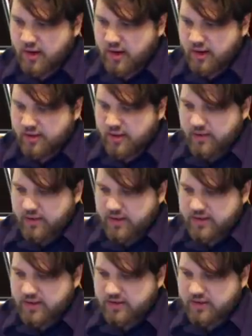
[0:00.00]
And then
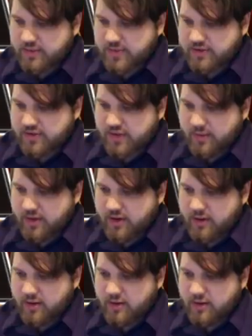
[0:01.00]
this gets to special
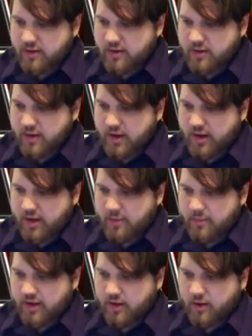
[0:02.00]
summon
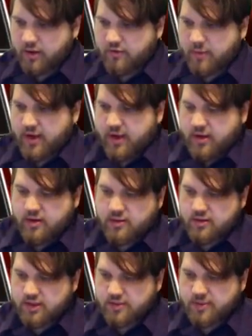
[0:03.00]
my Garnet from my hand,
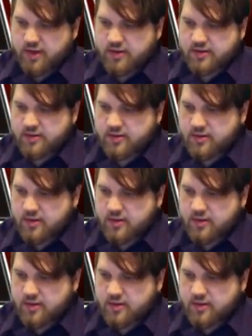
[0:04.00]
just because.